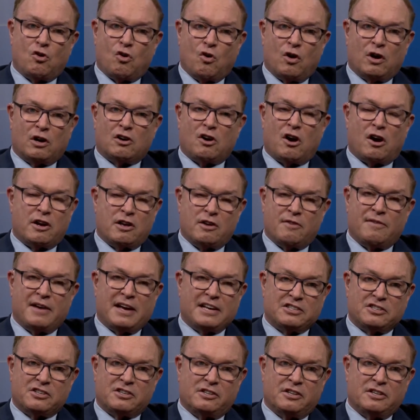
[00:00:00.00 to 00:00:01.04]
or
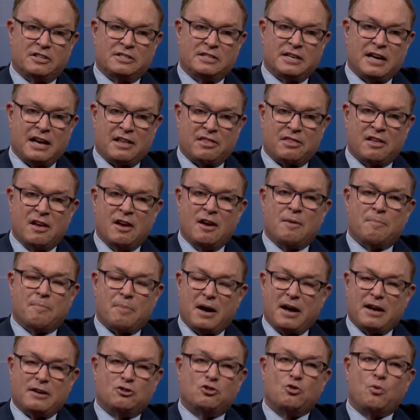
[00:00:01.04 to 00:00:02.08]
cardiovascular death
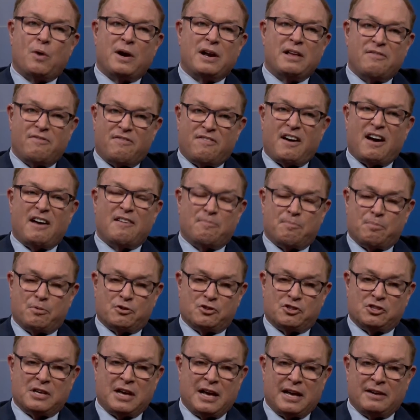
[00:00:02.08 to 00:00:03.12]
by
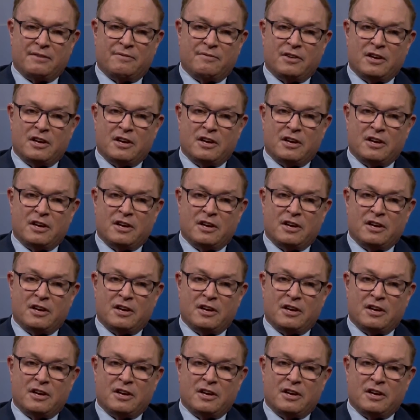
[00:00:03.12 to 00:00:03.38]
25%.